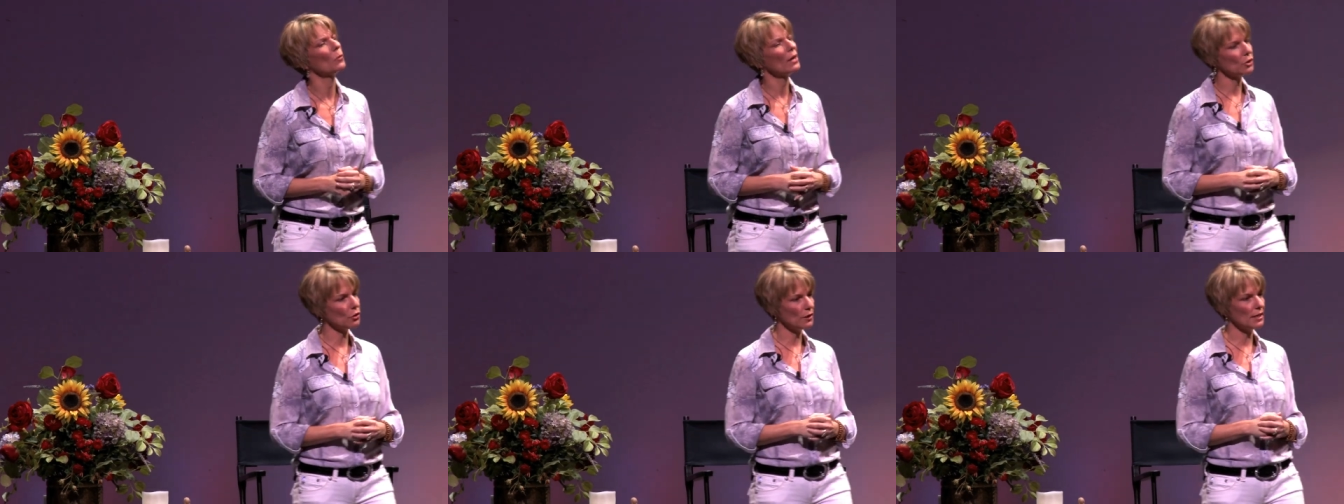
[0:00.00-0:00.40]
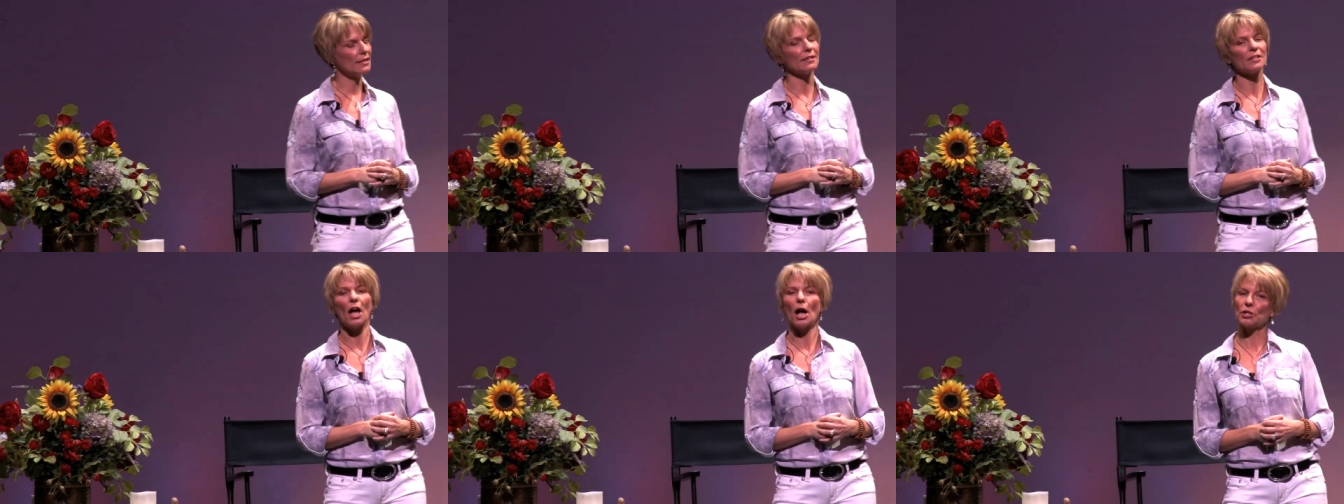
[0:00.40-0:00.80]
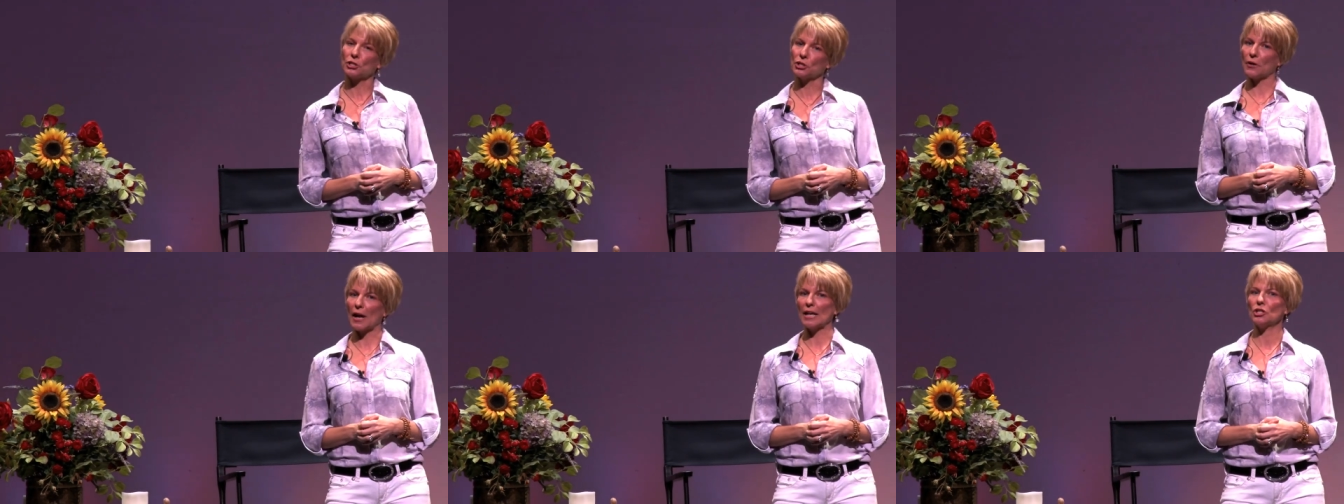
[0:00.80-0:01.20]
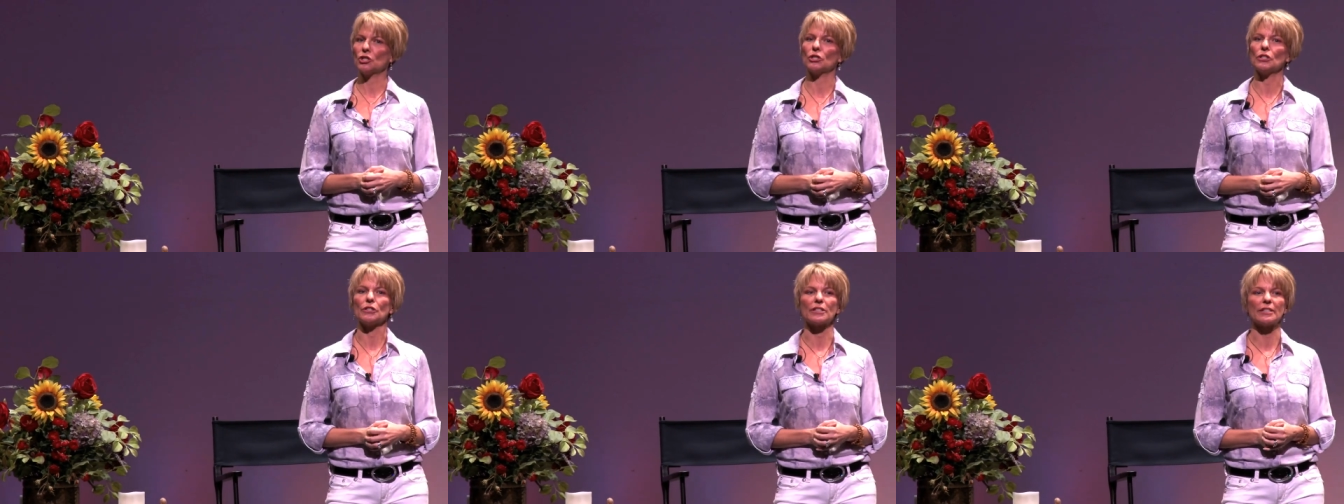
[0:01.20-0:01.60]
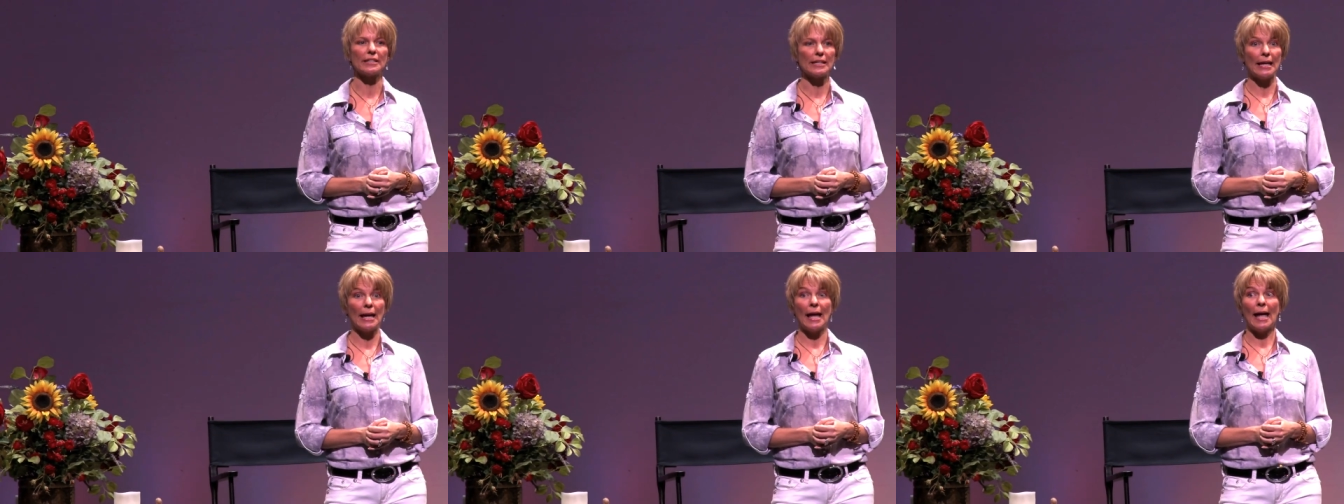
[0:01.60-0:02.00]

well, you need to talk to your angels.